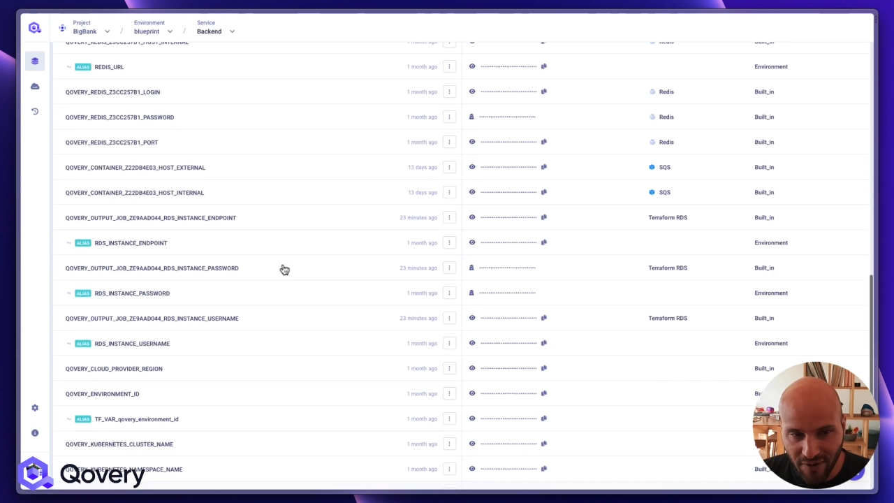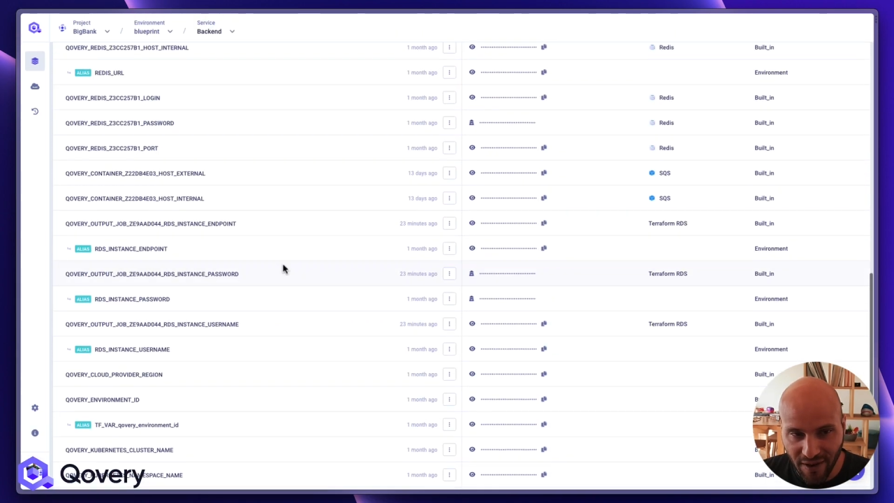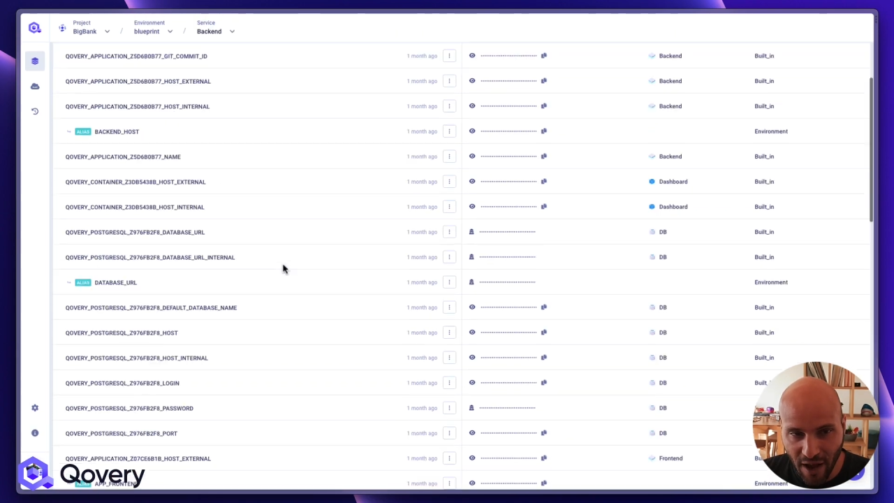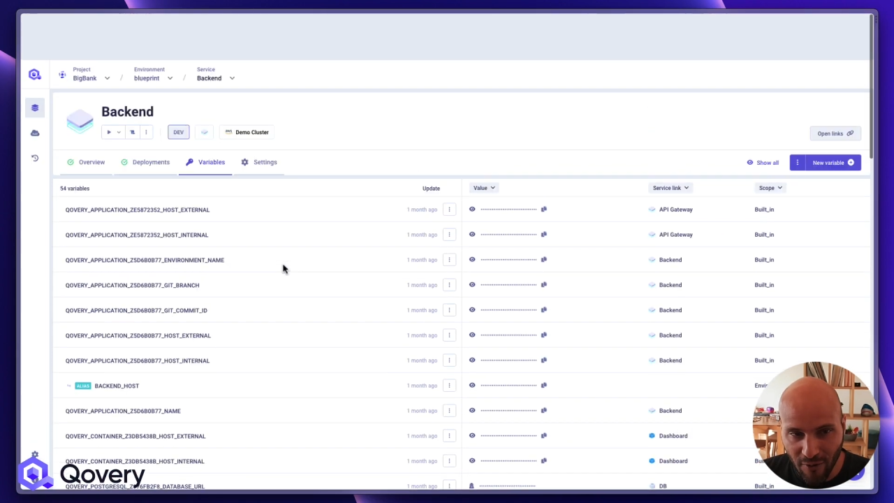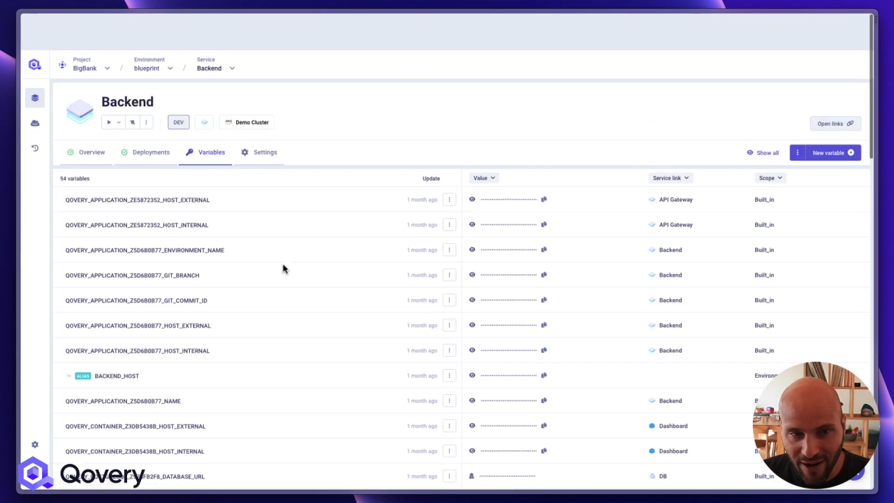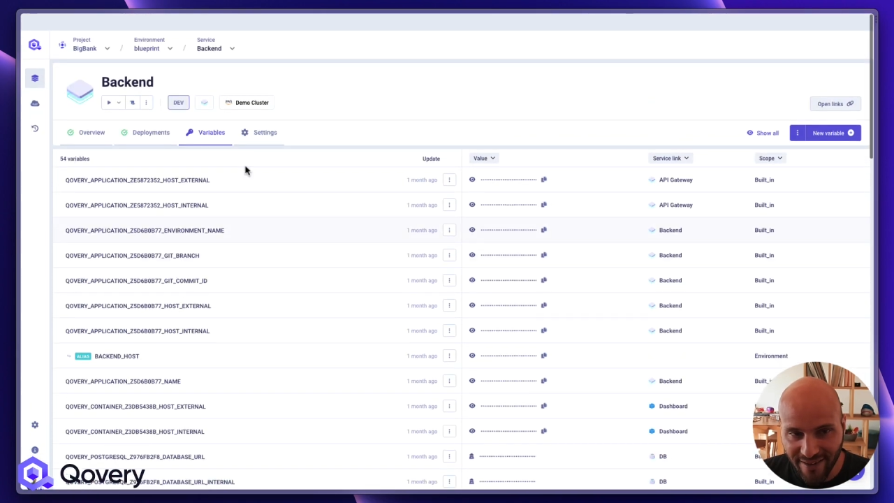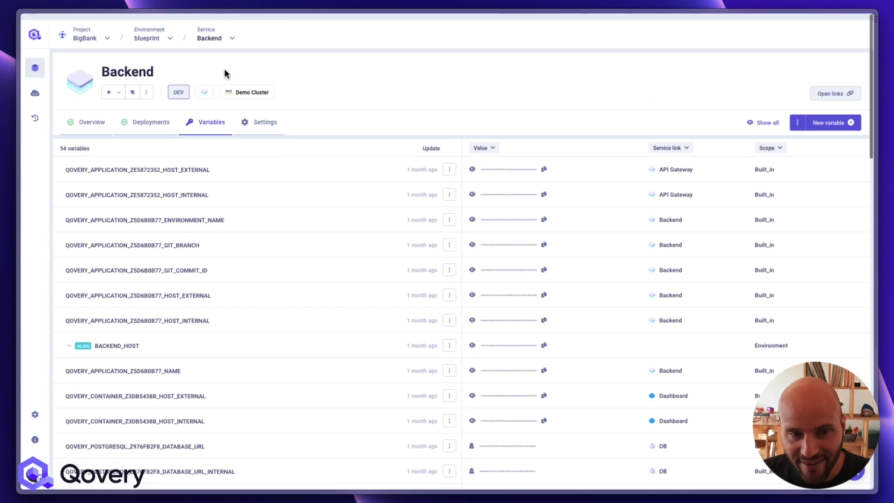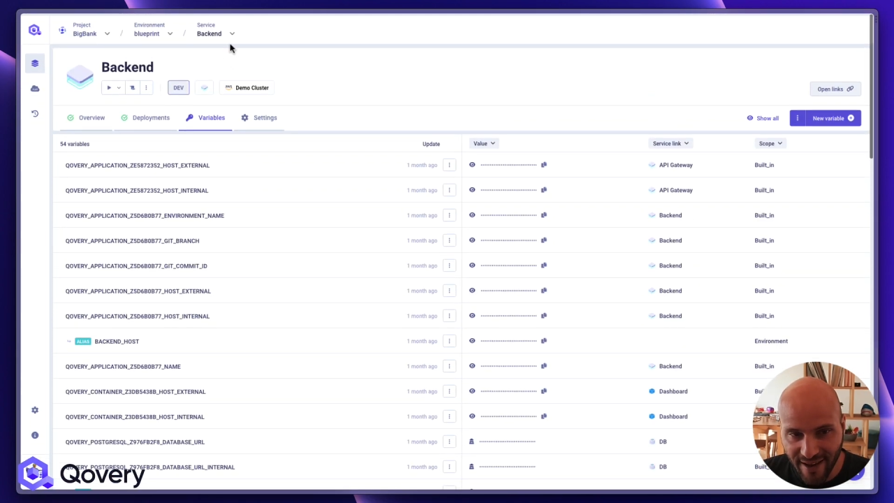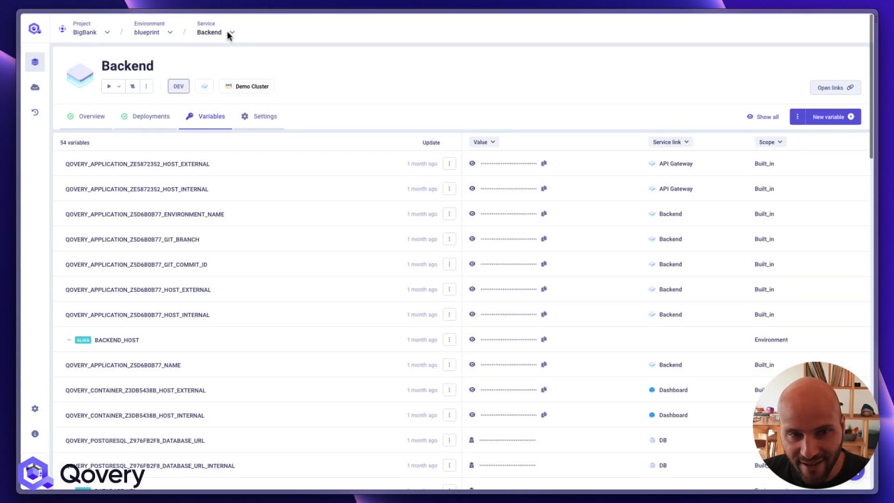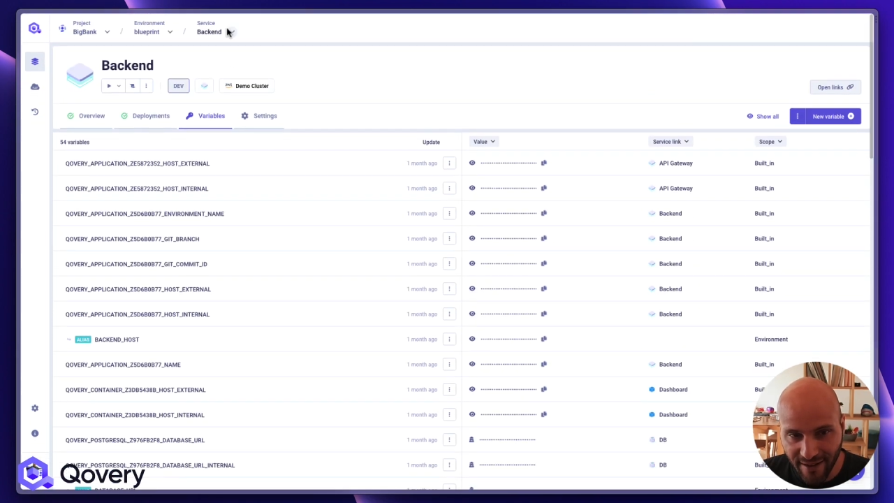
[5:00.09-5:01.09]
Now let's
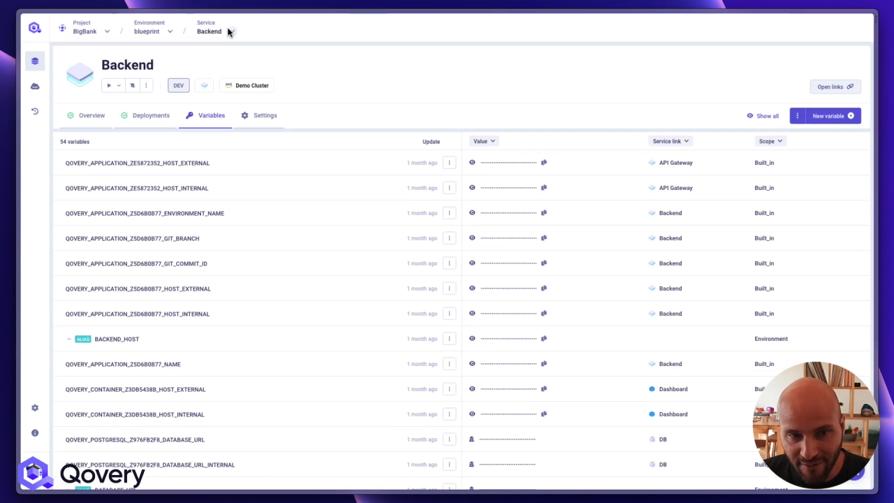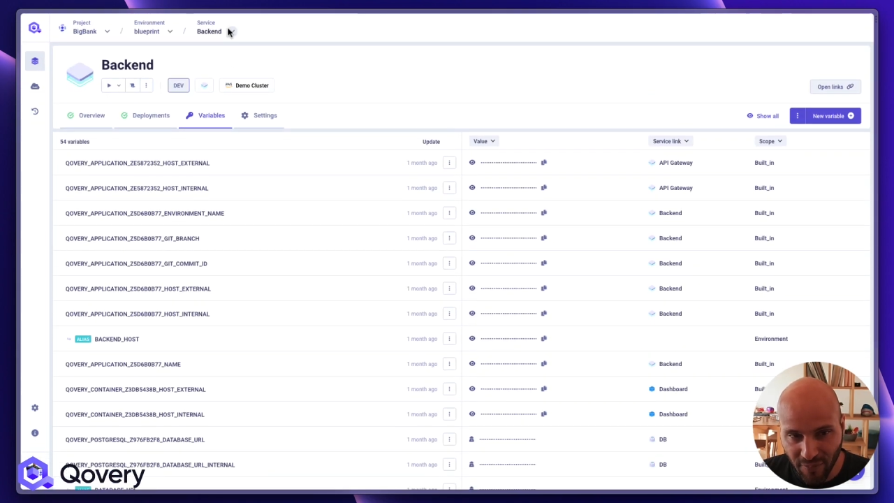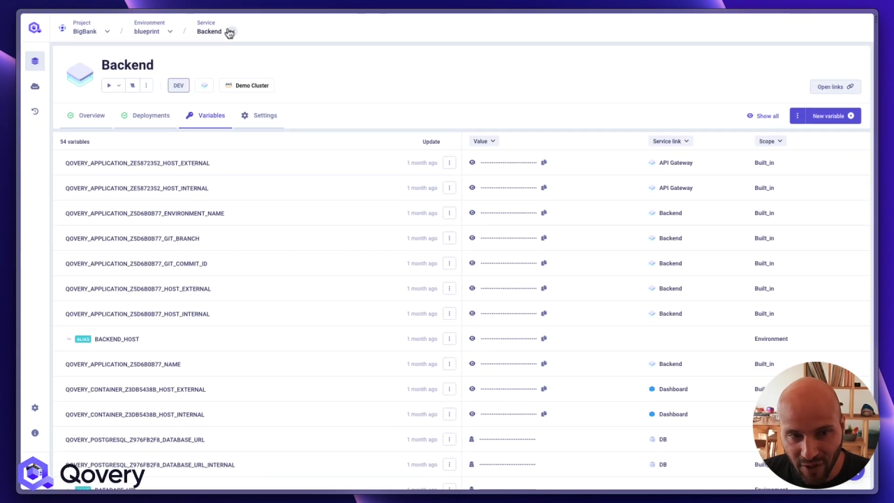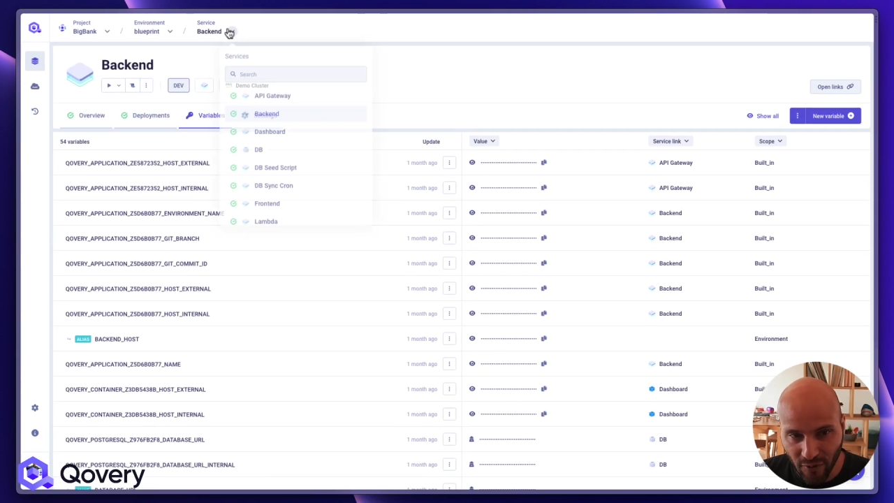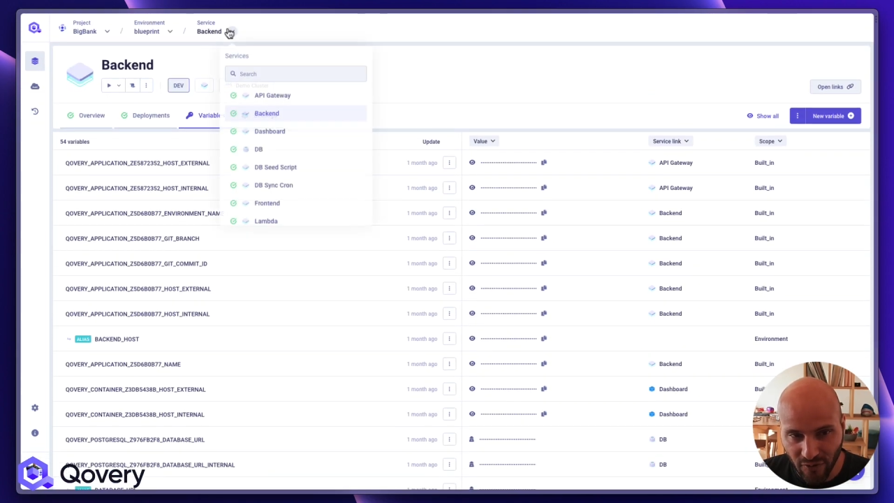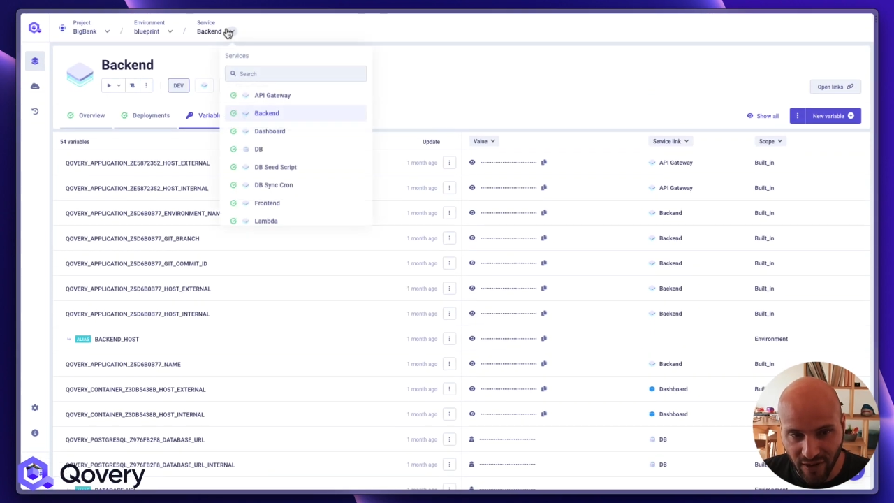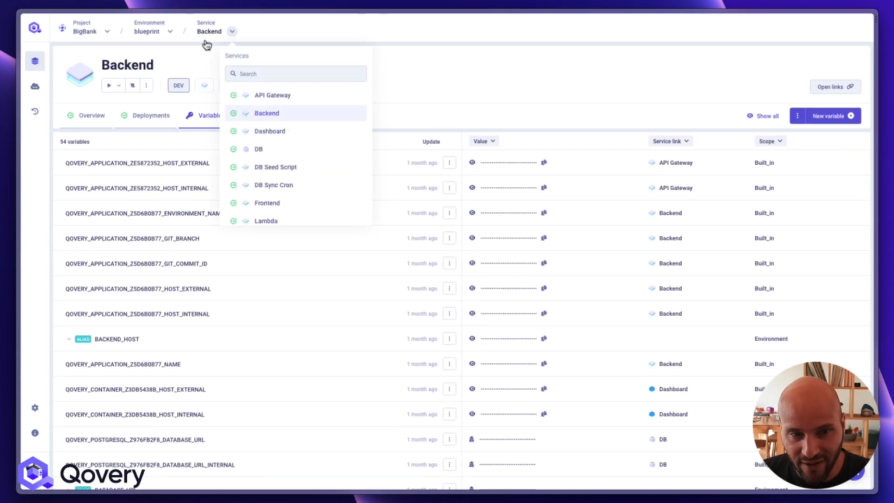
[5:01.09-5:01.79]
say that because